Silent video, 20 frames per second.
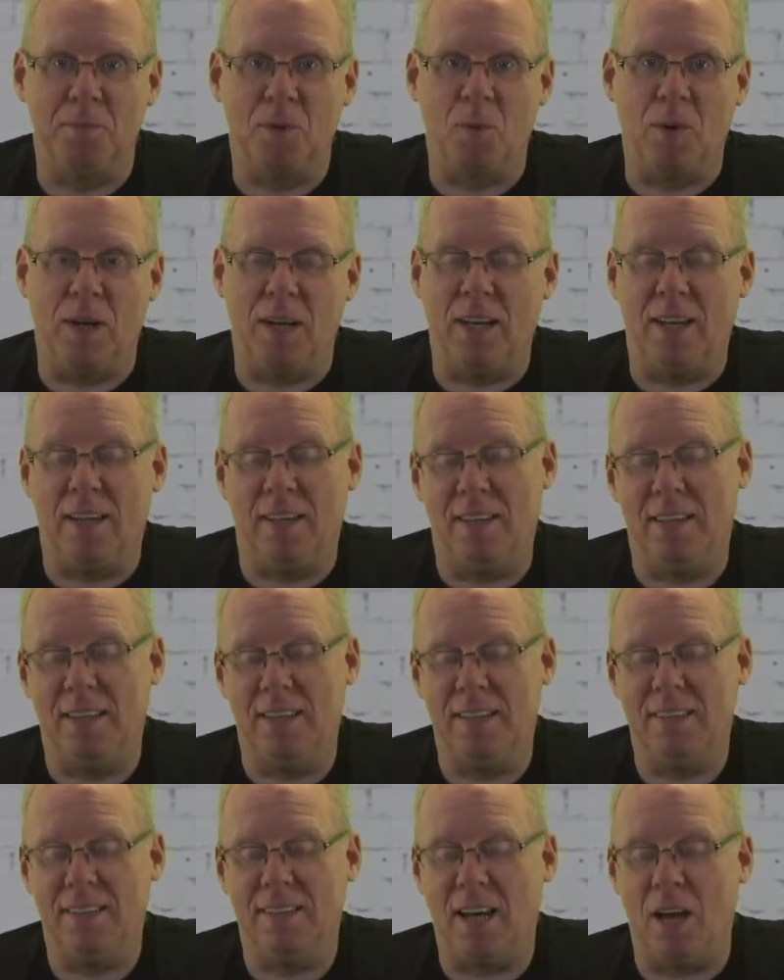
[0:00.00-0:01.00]
well,
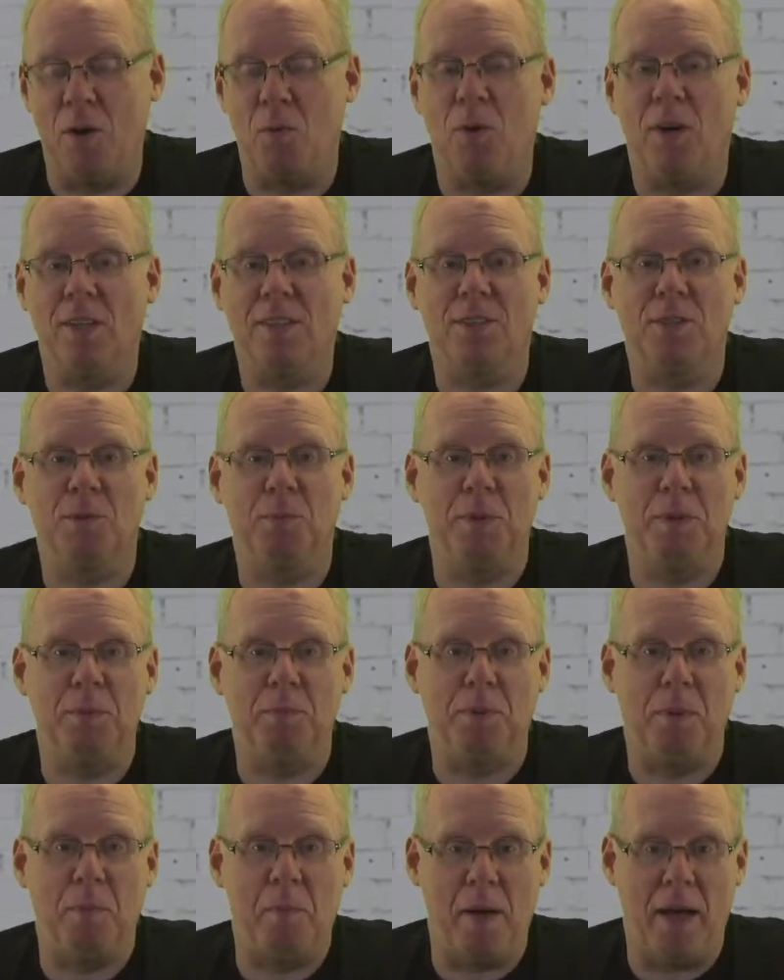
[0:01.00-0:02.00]
I wanted to be
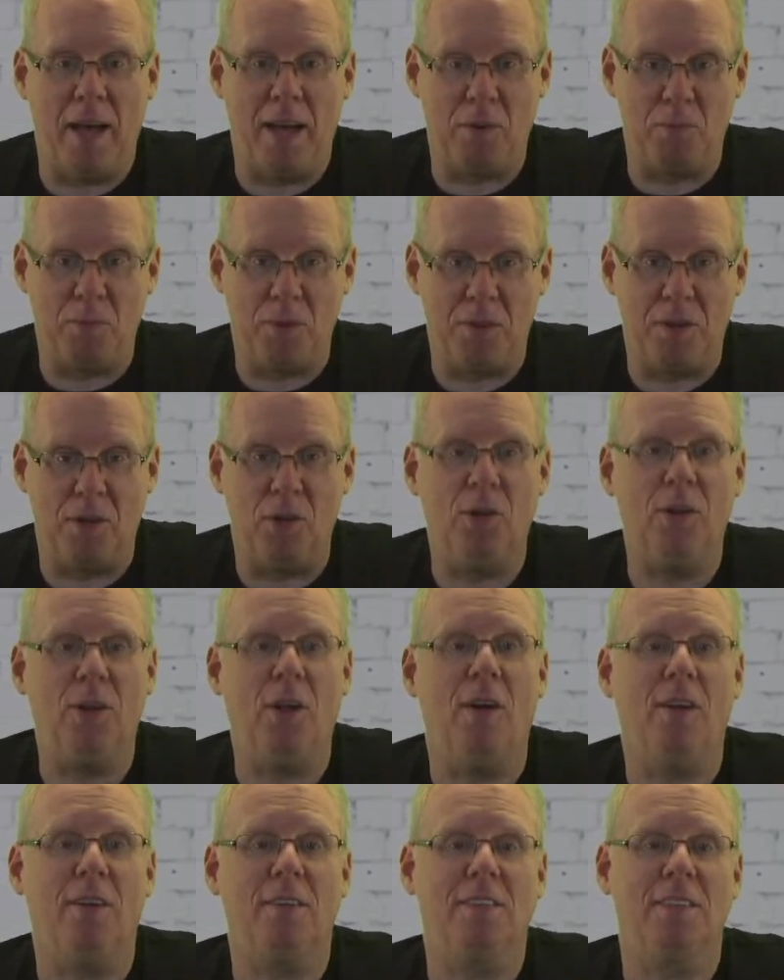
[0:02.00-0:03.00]
prepared with a
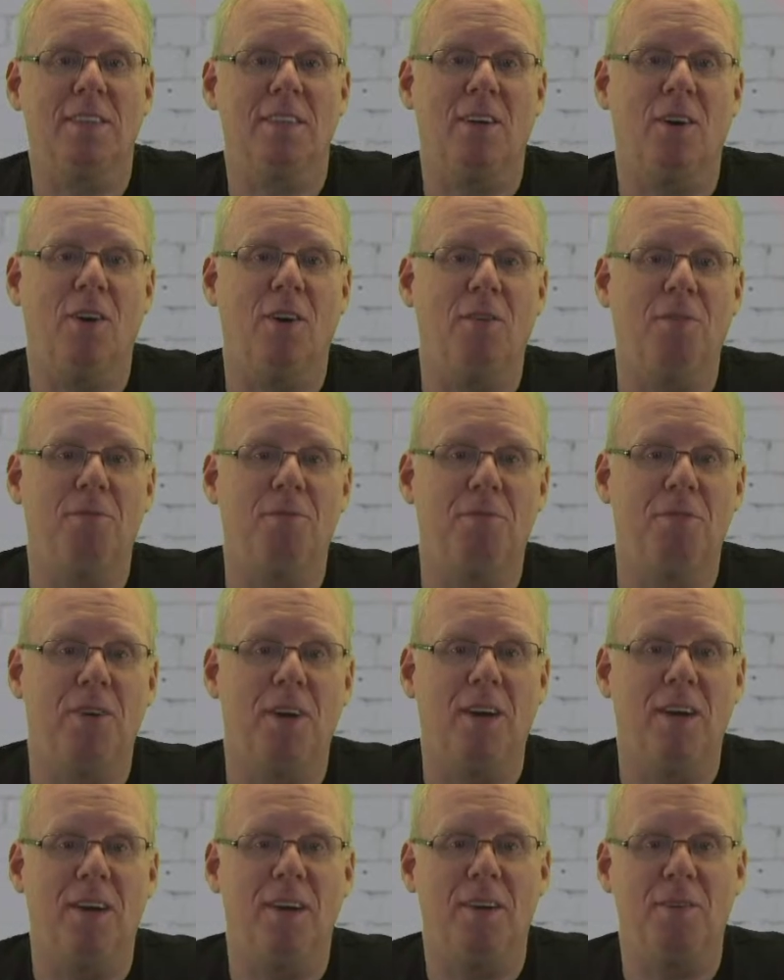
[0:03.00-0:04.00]
lot of
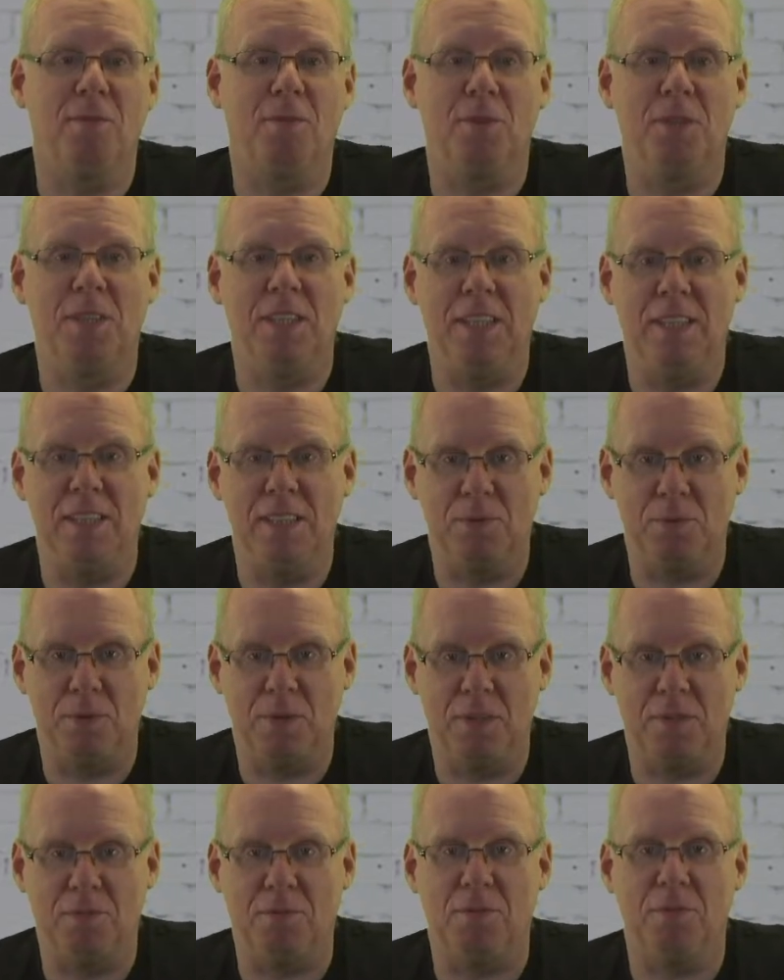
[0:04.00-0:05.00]
routines,
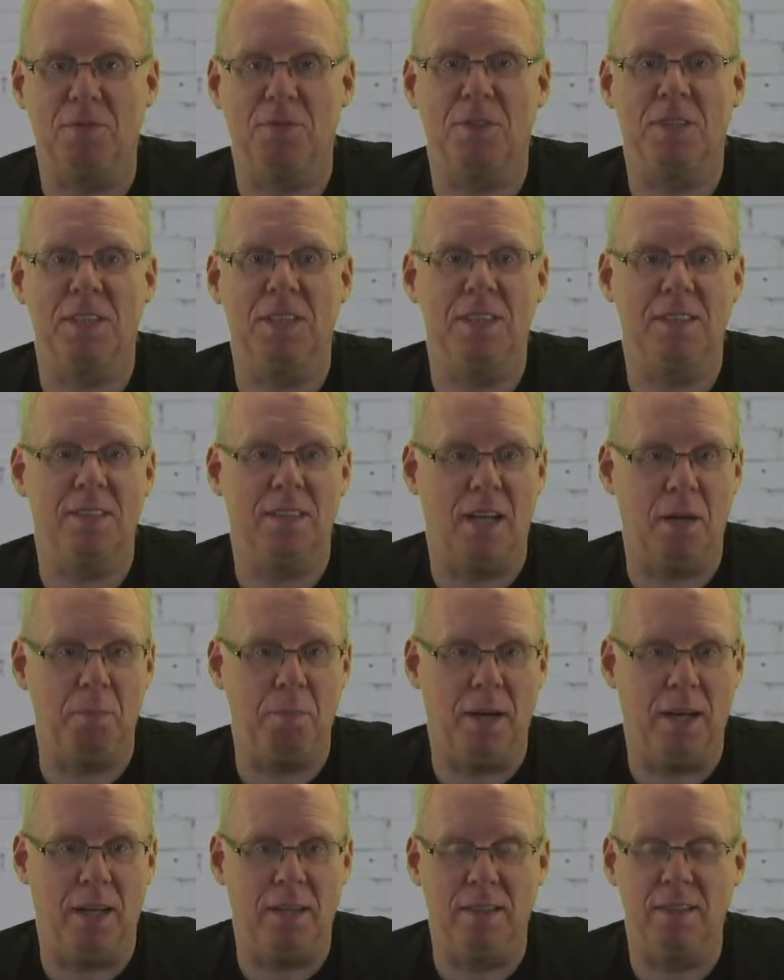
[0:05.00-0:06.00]
with different routines. Hi
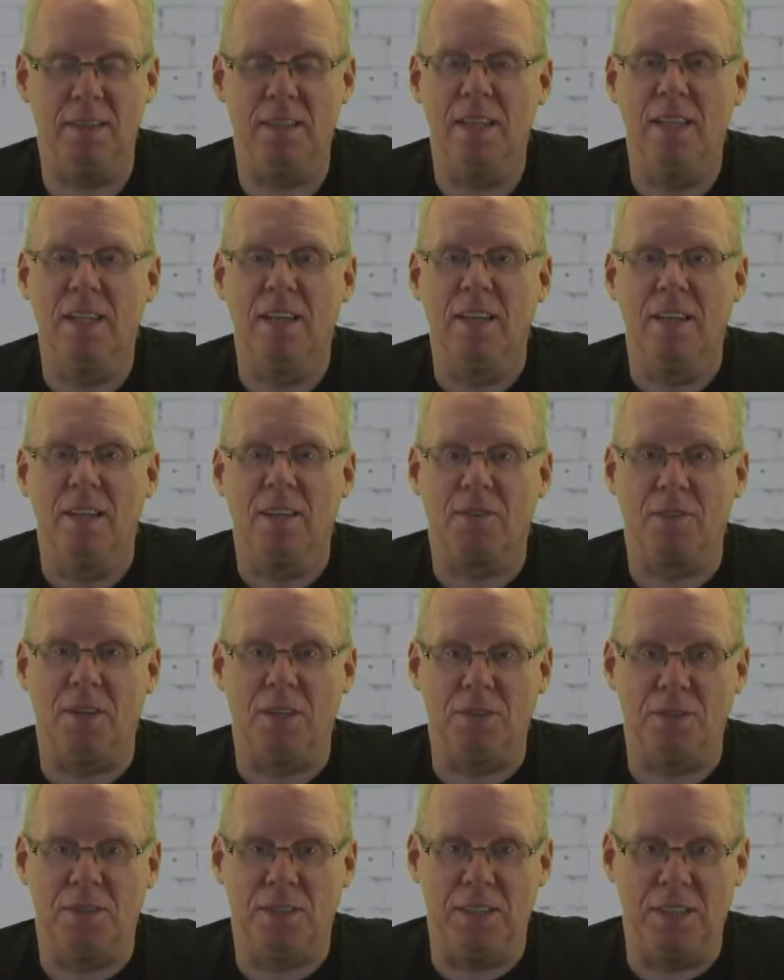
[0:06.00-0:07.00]
Palin,
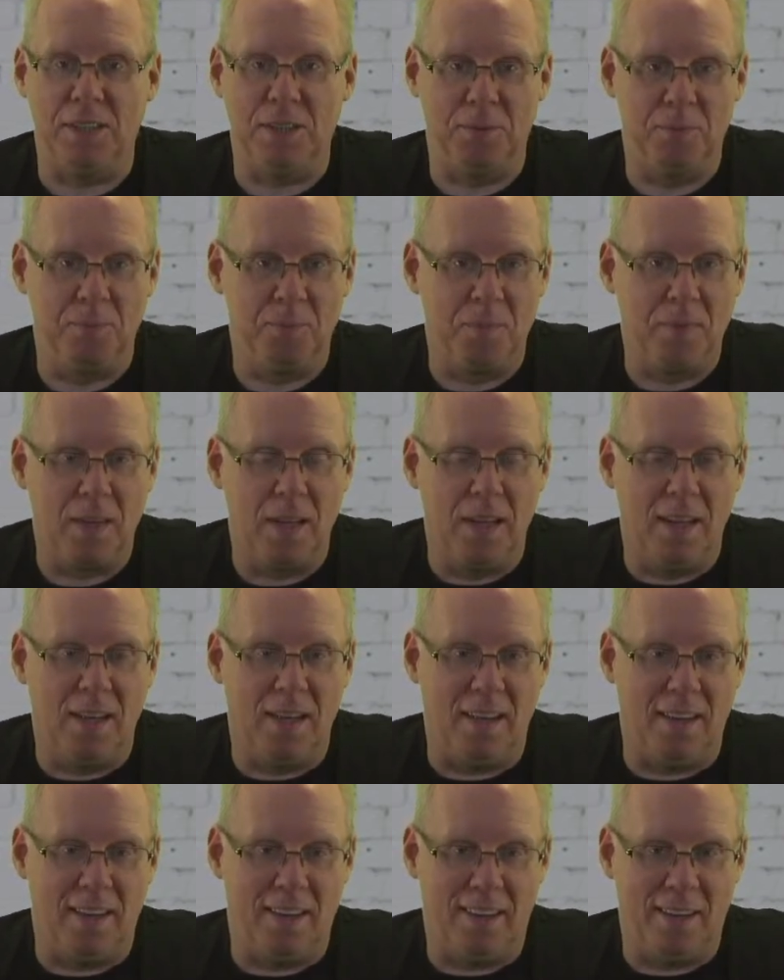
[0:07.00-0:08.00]
great to see you.
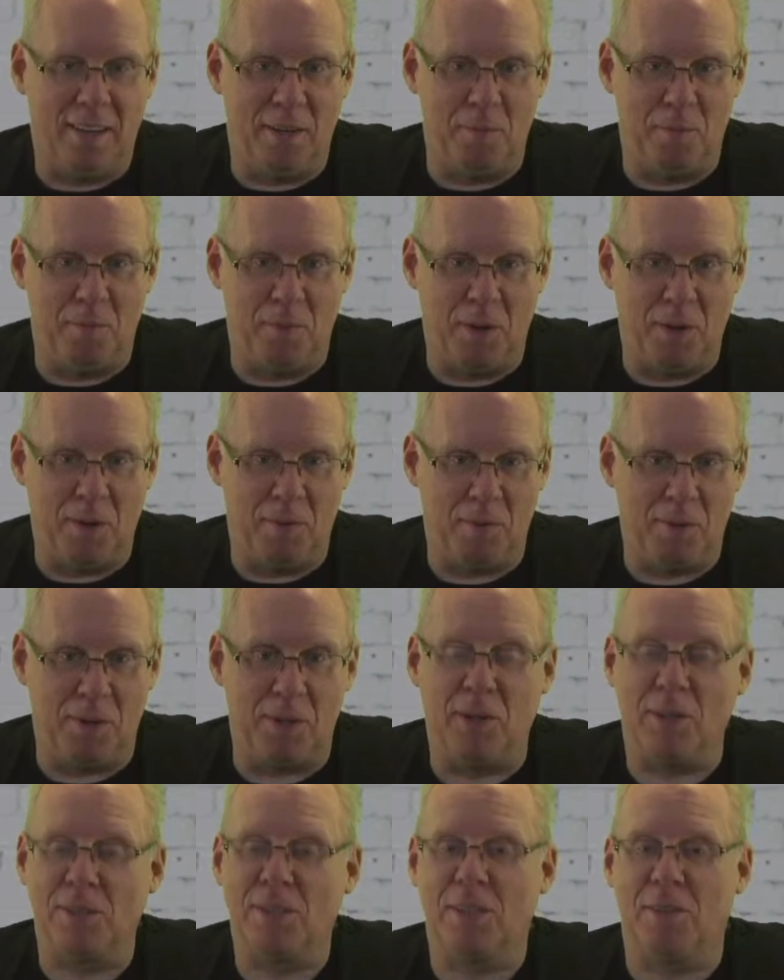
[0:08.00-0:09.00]
With
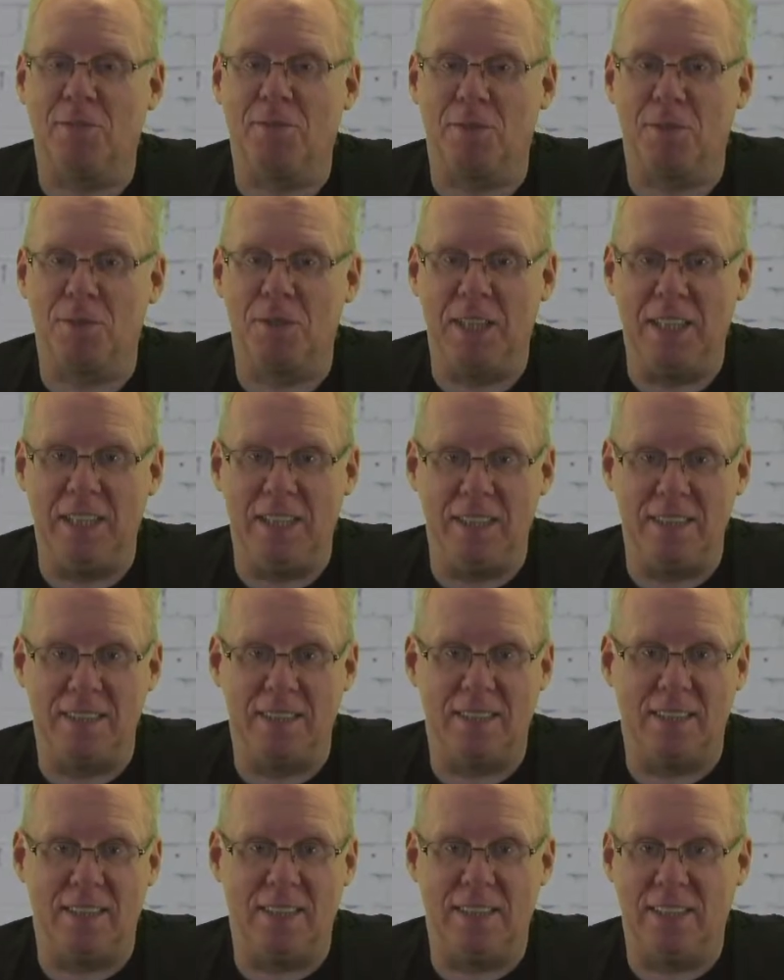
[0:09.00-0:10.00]
lots of
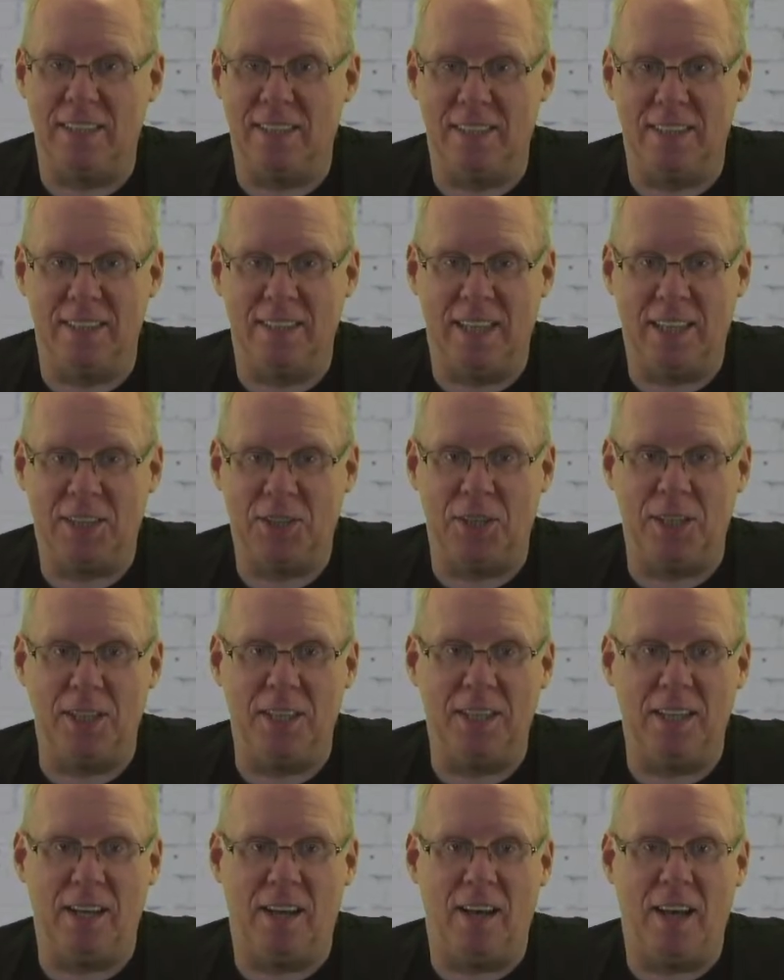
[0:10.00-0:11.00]
routines, and
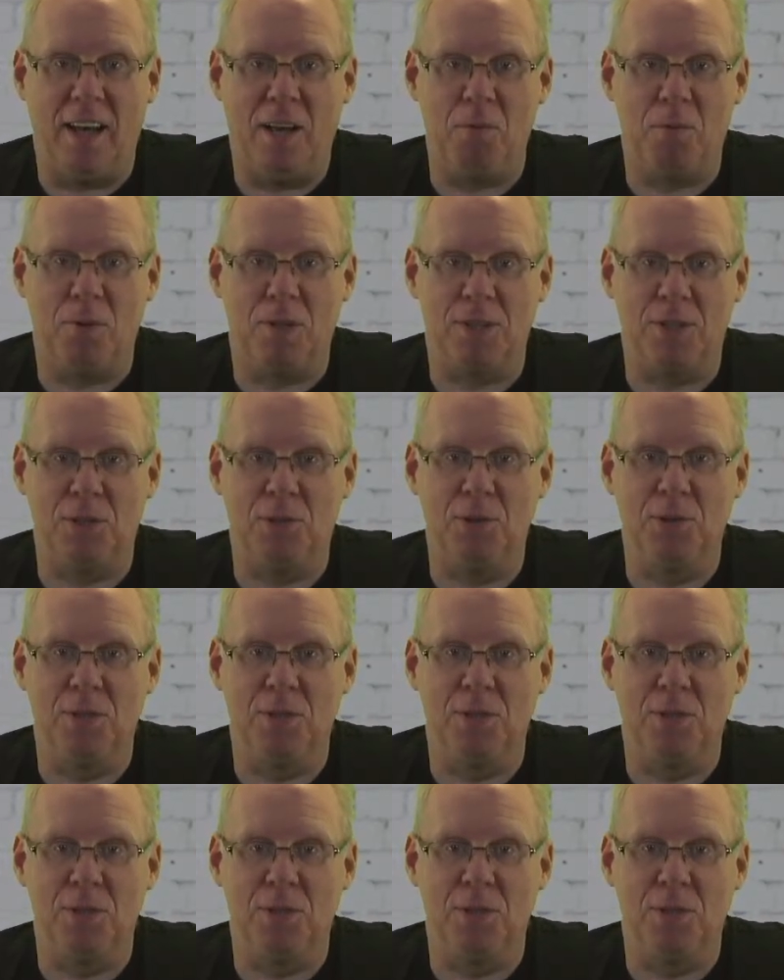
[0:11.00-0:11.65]
actually I wanted